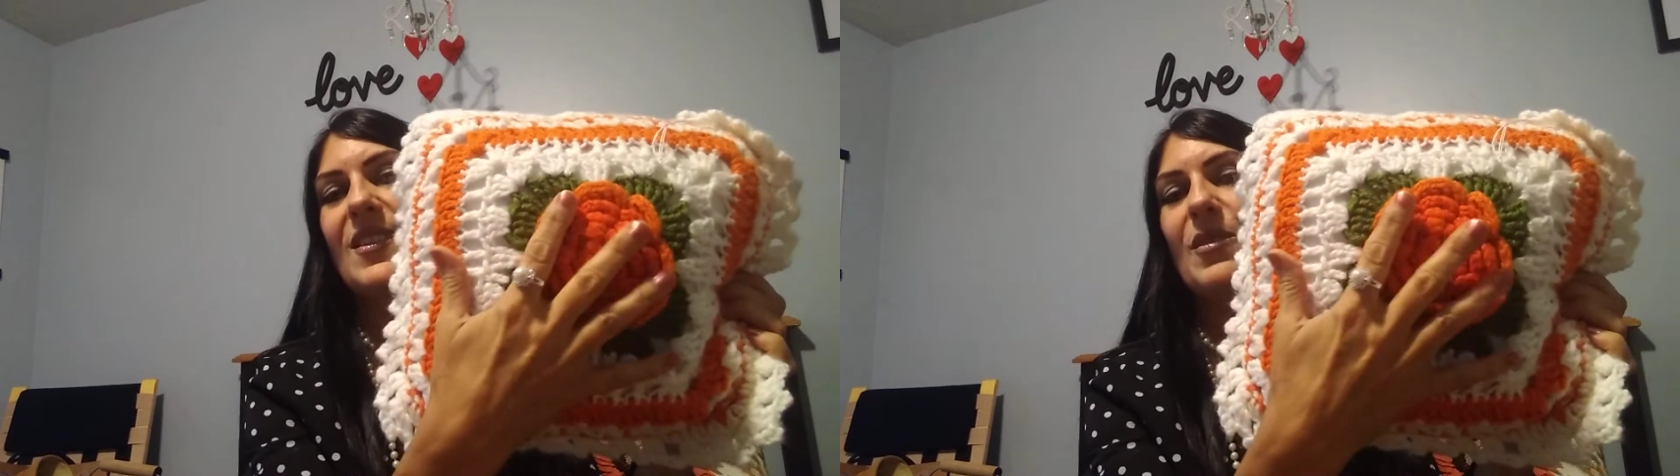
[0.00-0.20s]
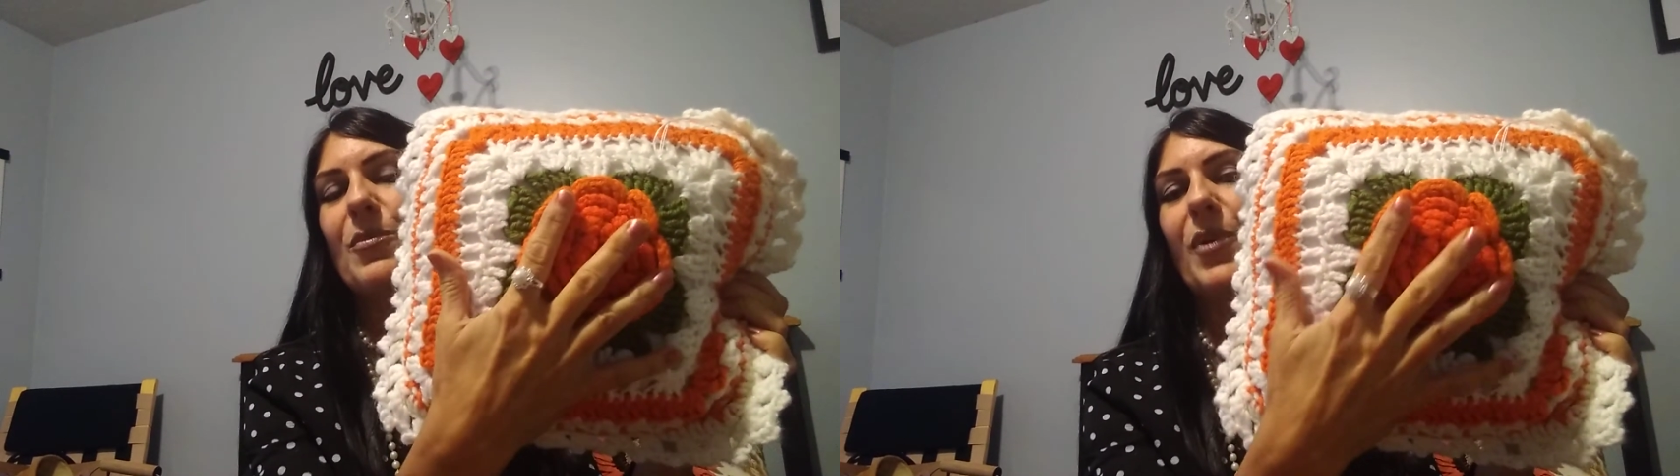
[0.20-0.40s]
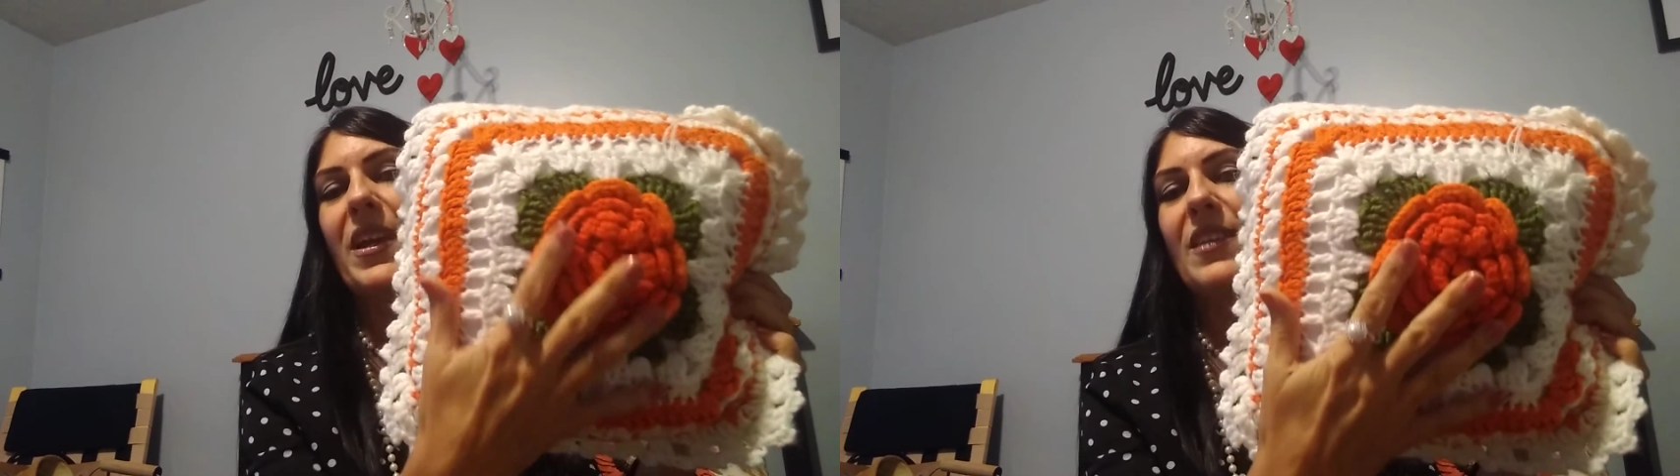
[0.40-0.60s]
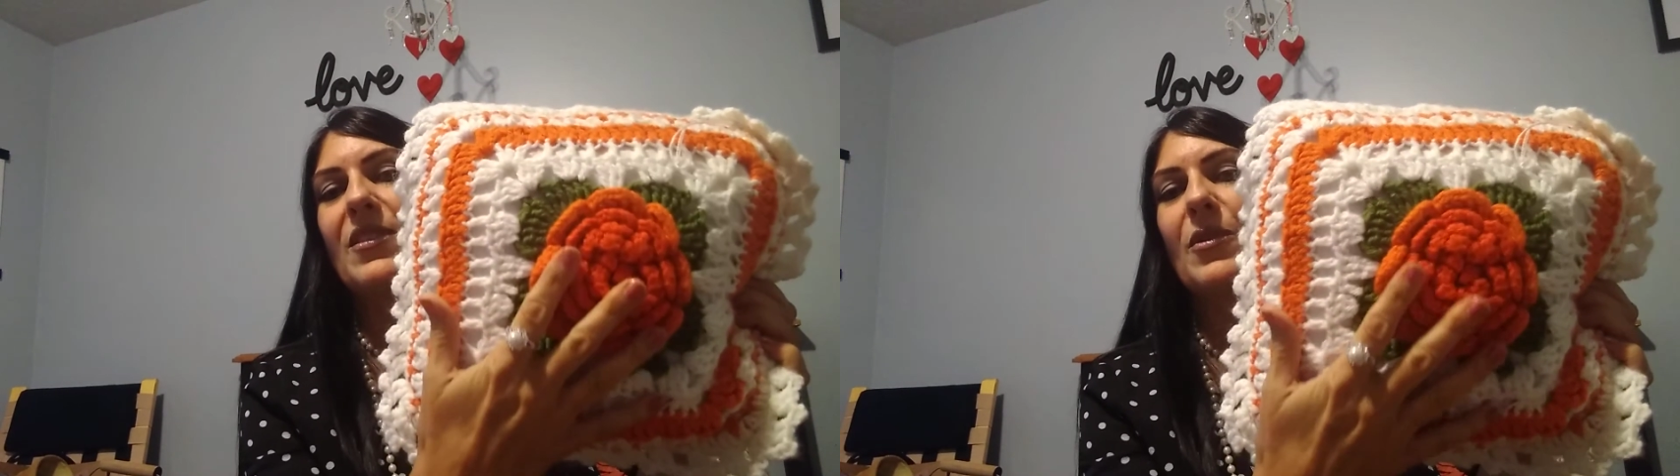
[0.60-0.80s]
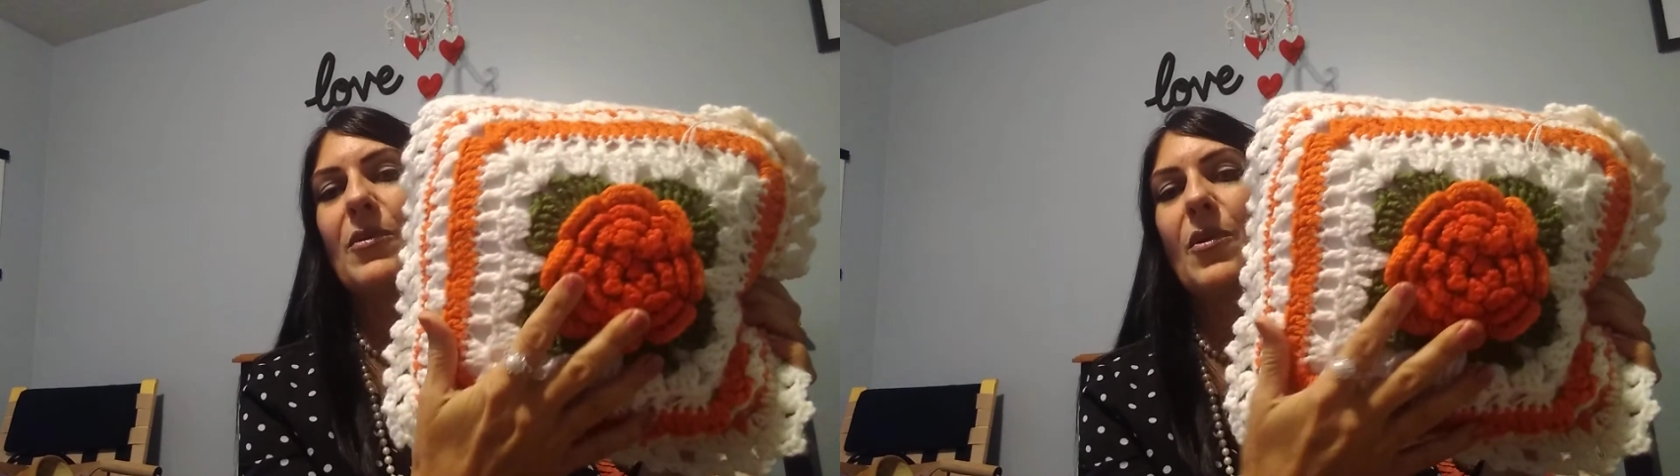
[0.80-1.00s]
and
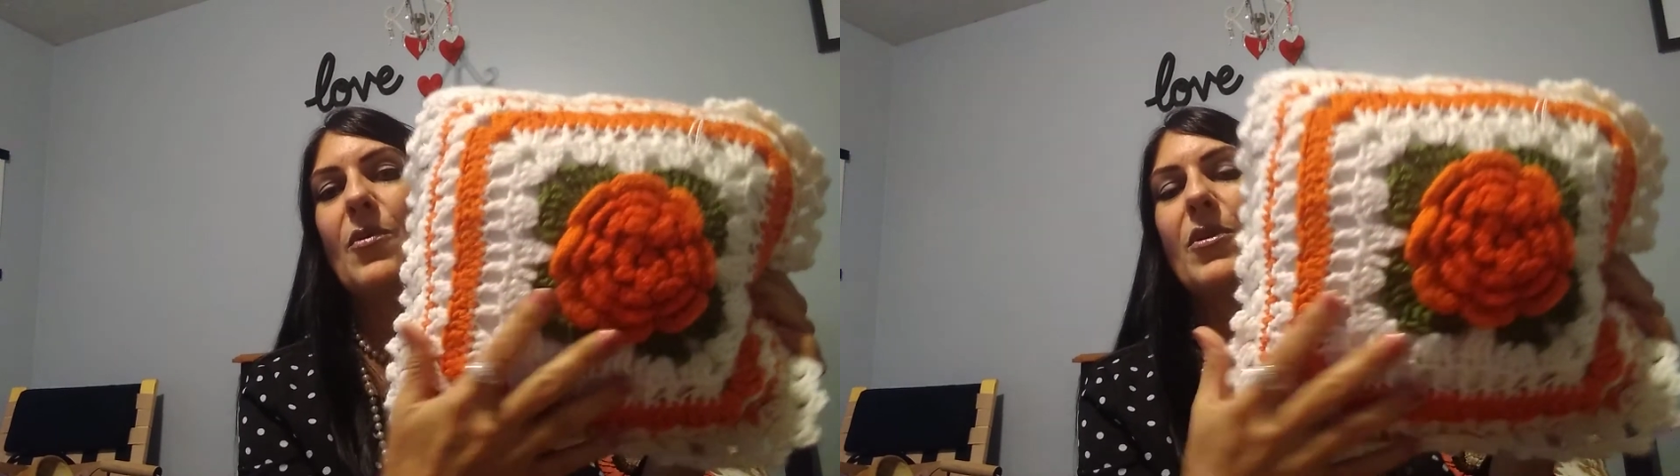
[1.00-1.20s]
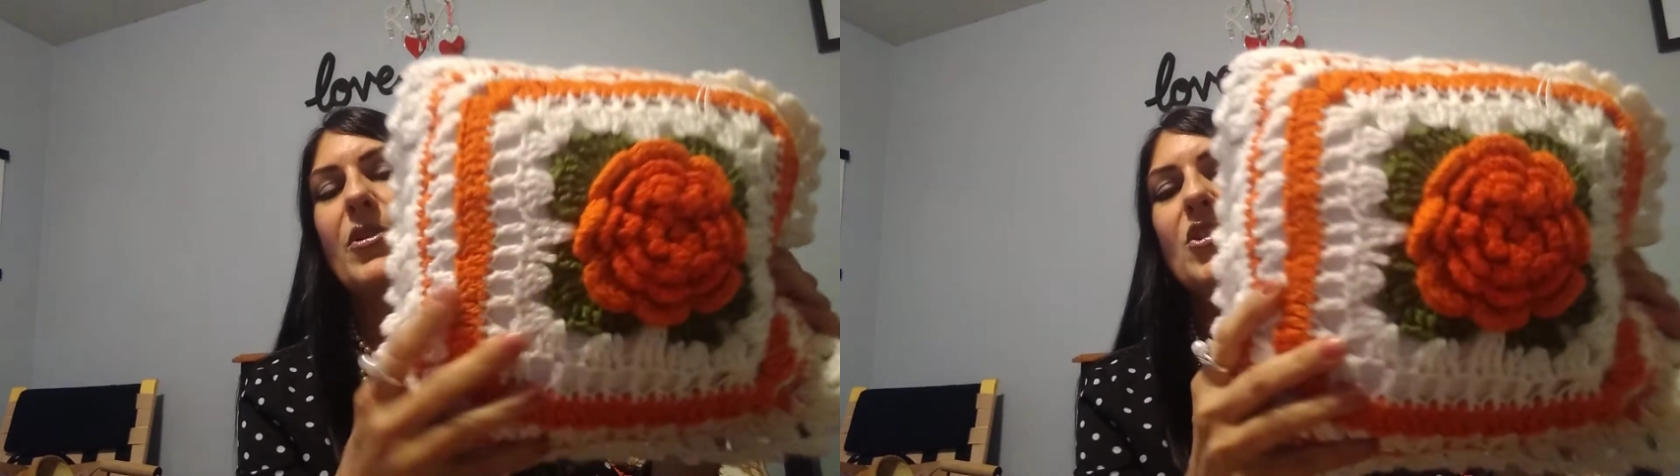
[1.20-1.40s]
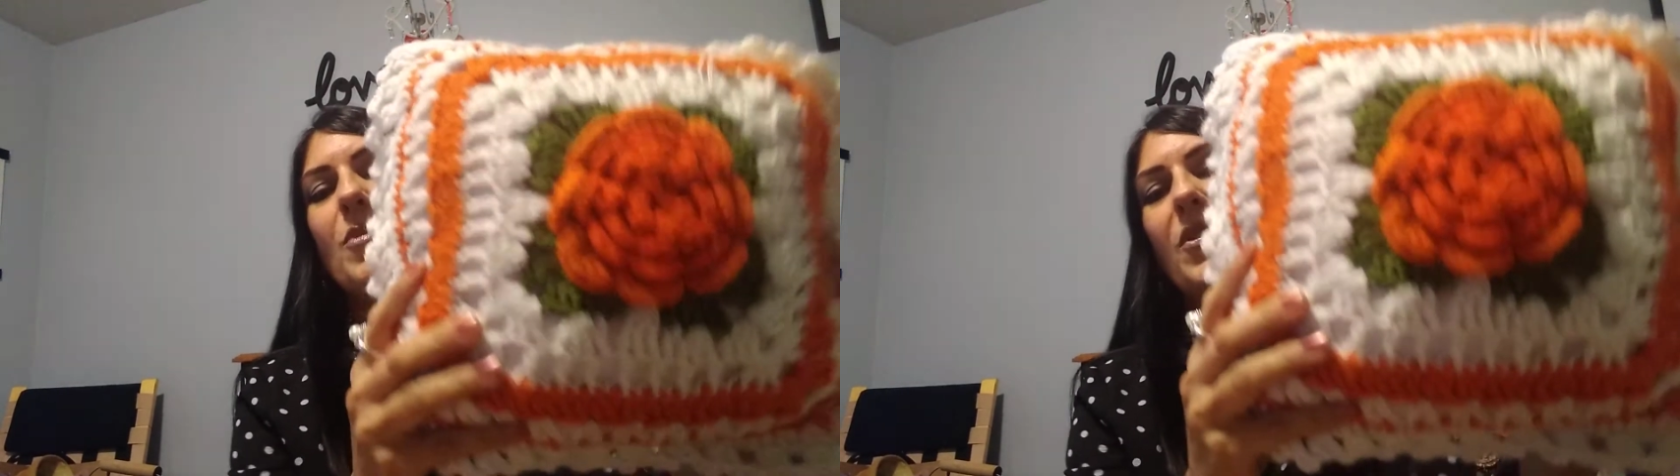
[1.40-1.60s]
the orange,